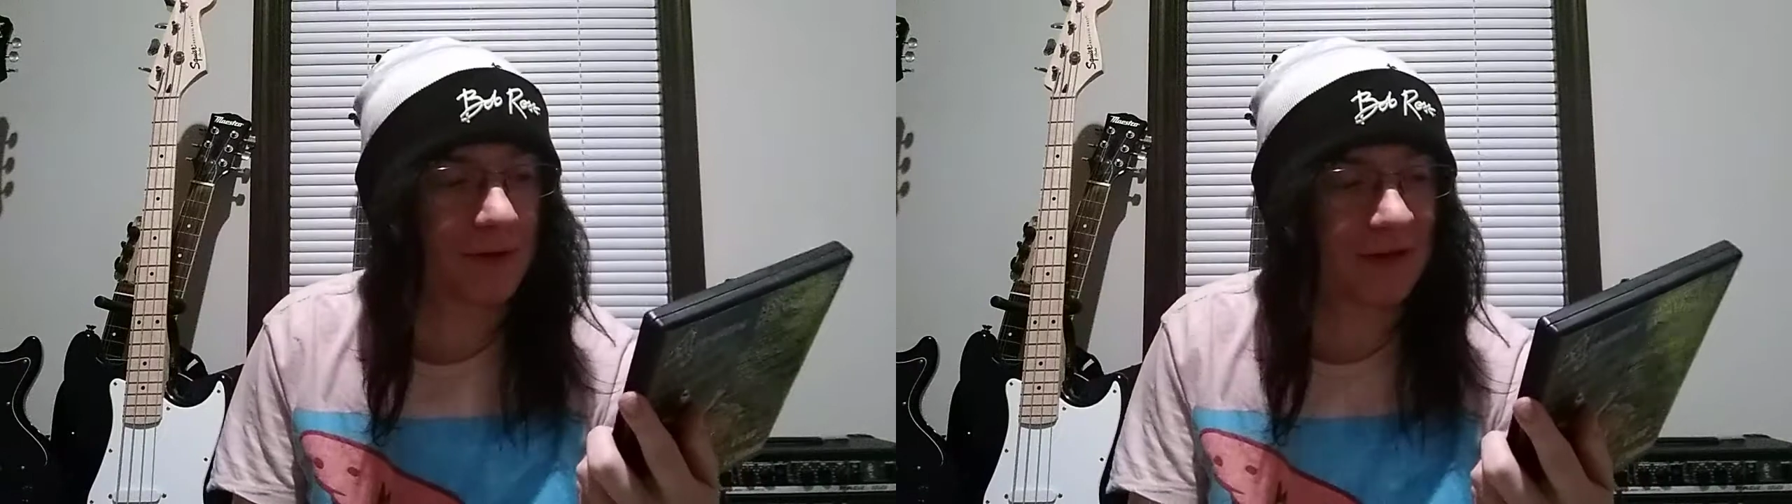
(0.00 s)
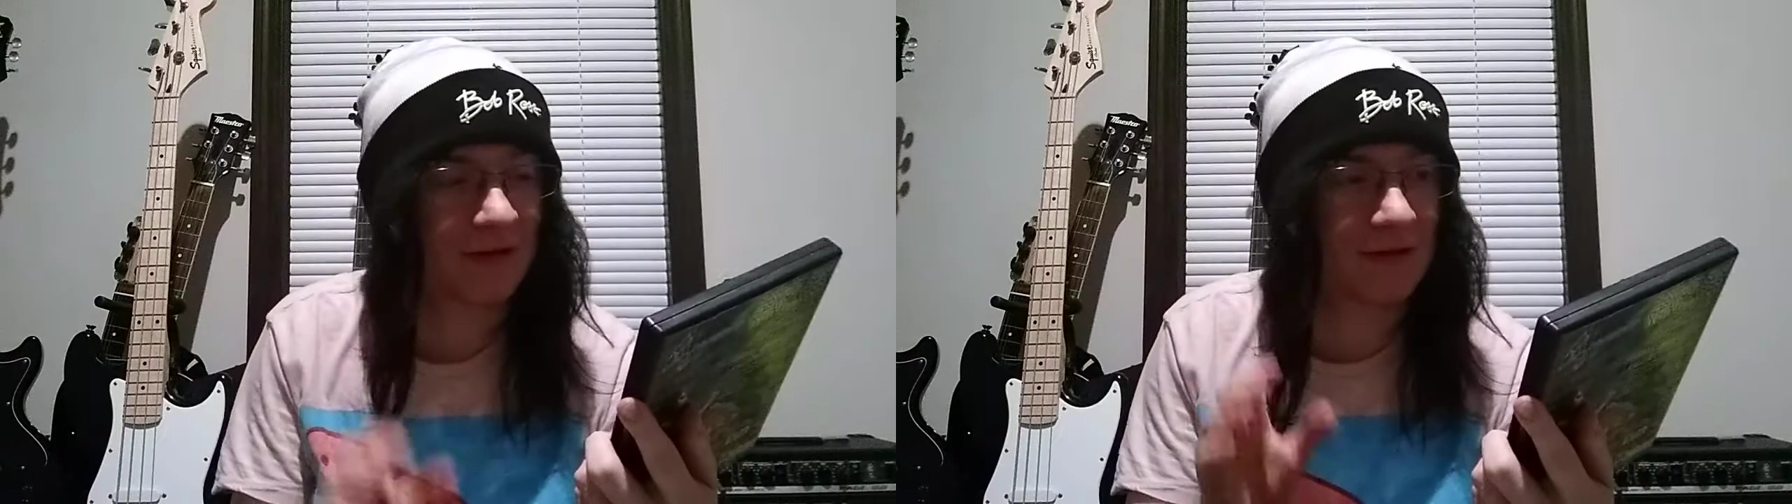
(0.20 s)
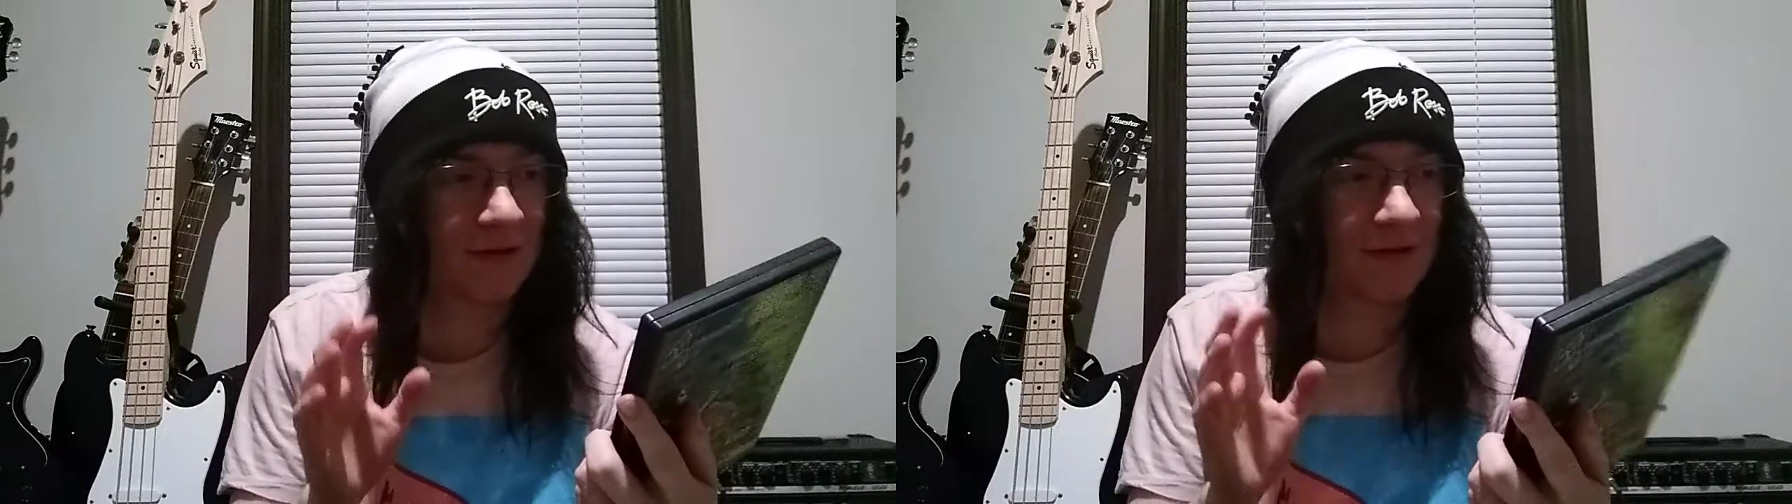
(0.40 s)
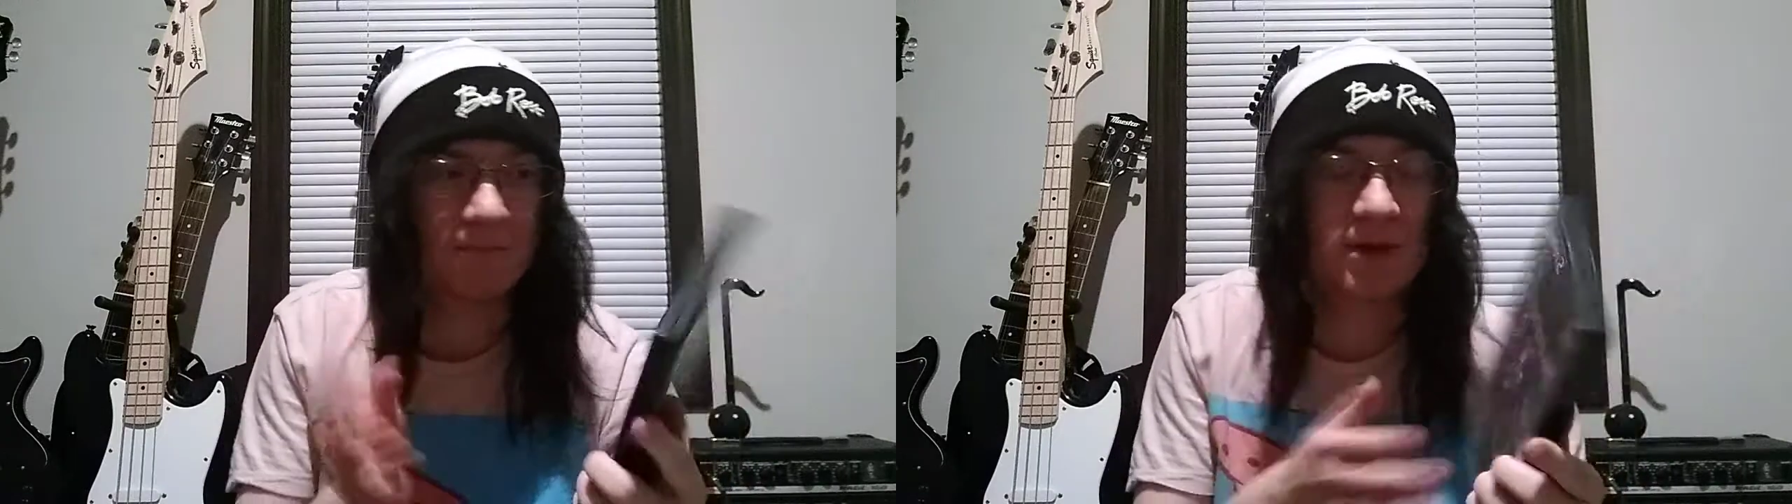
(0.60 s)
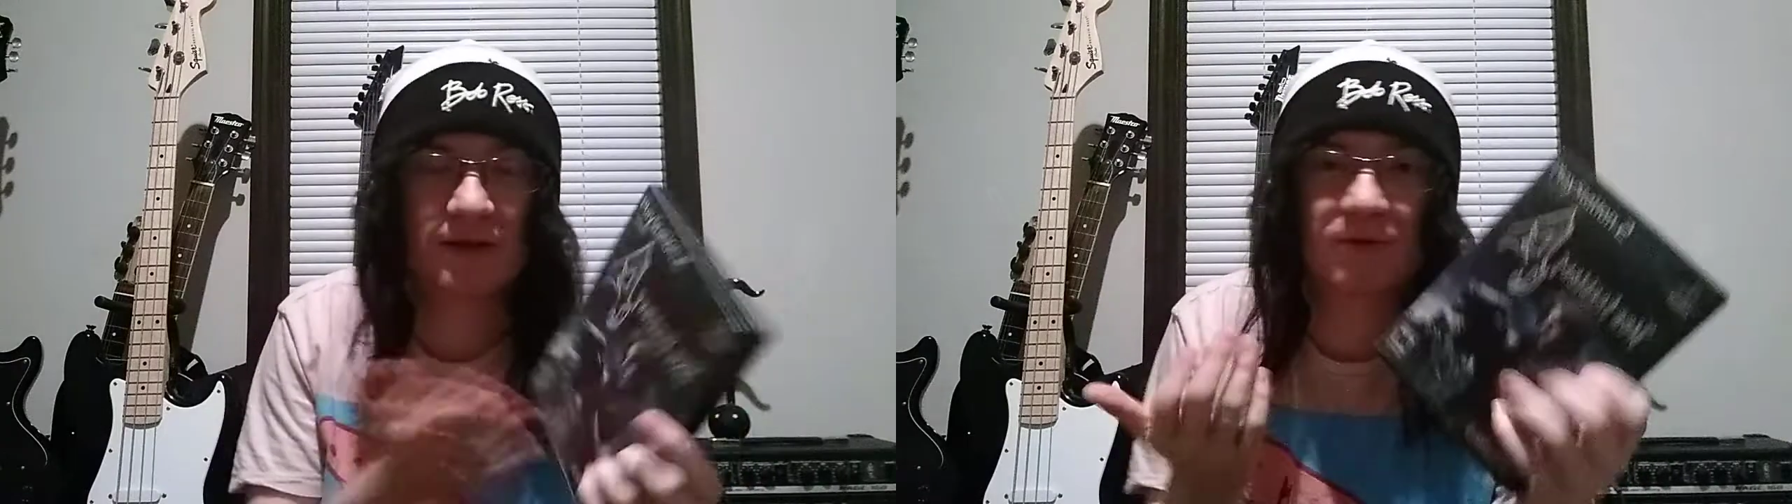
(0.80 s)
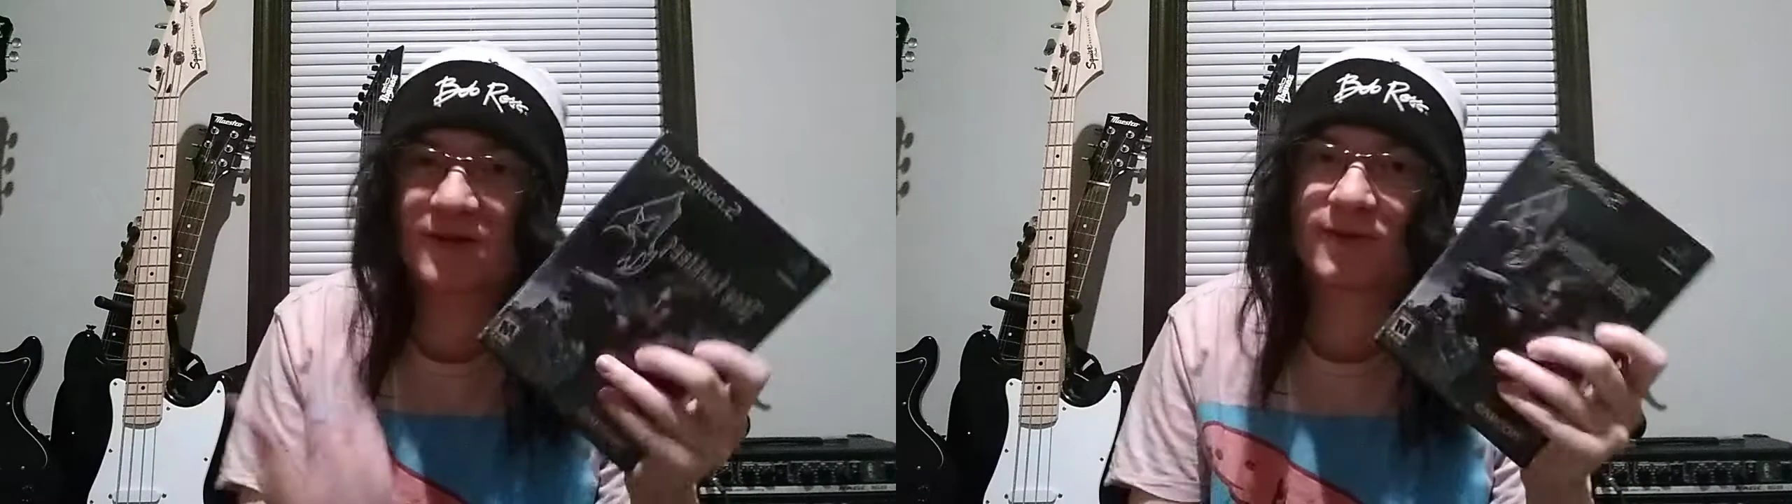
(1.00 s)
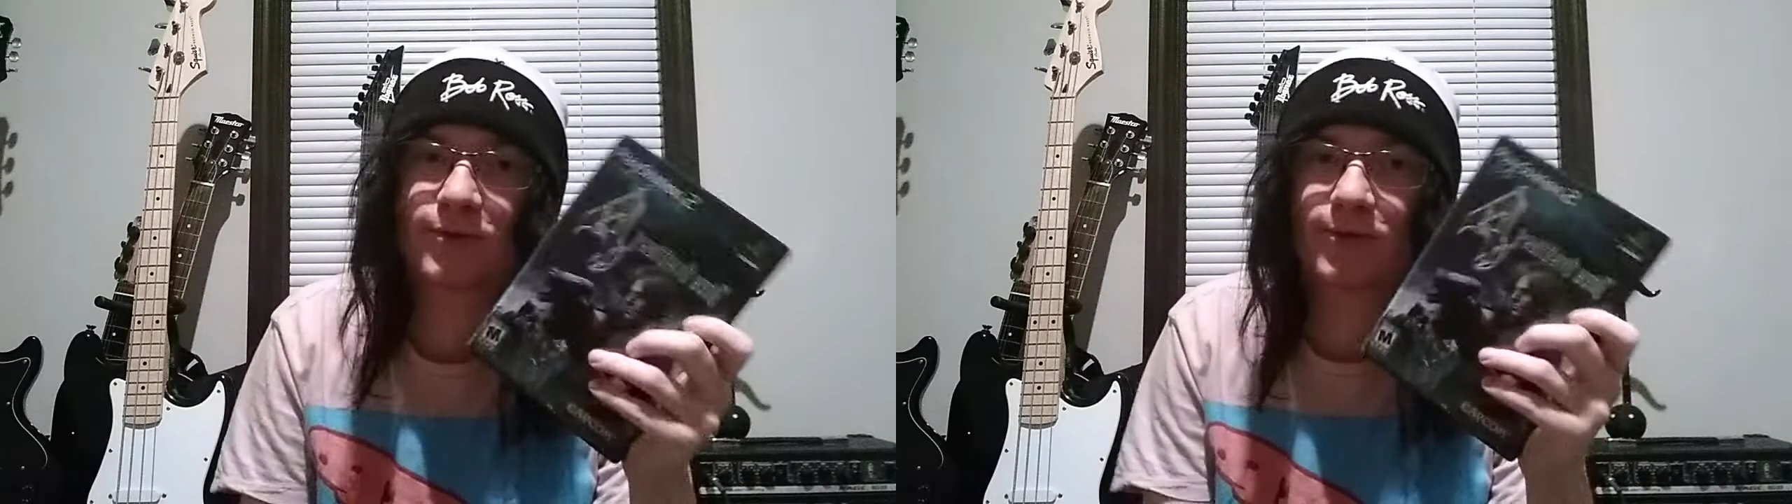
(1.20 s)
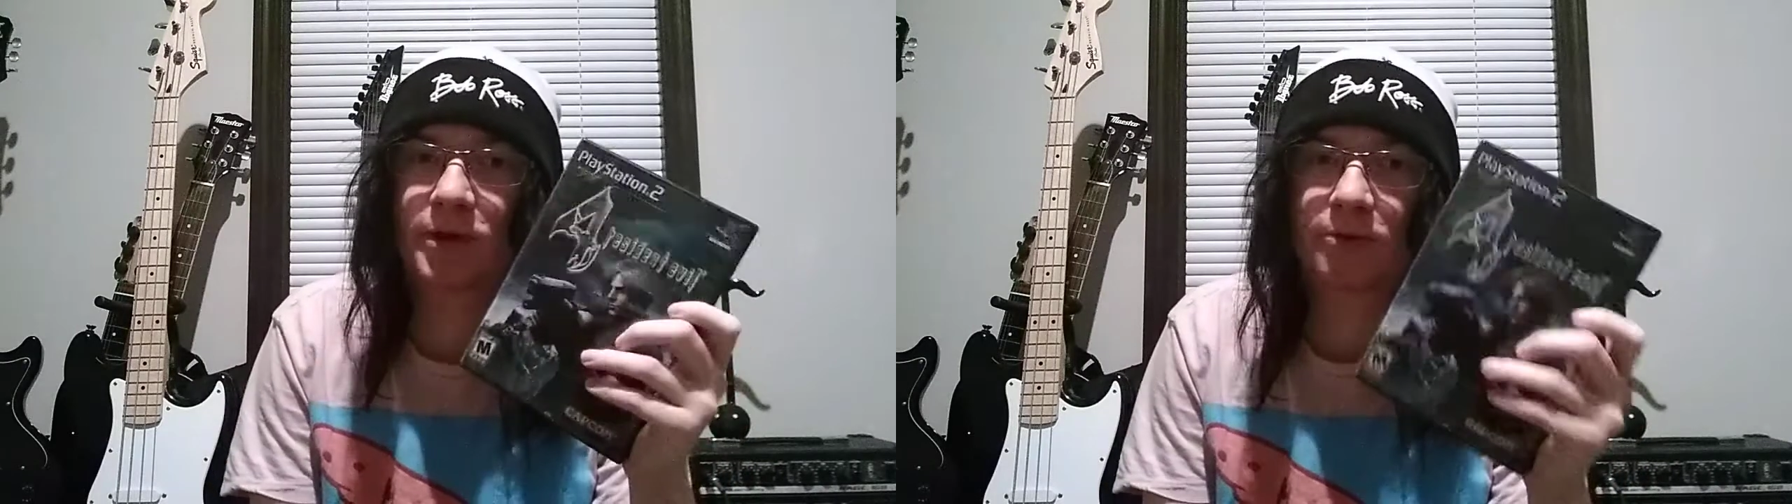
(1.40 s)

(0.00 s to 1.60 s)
it's Resident Evil 4,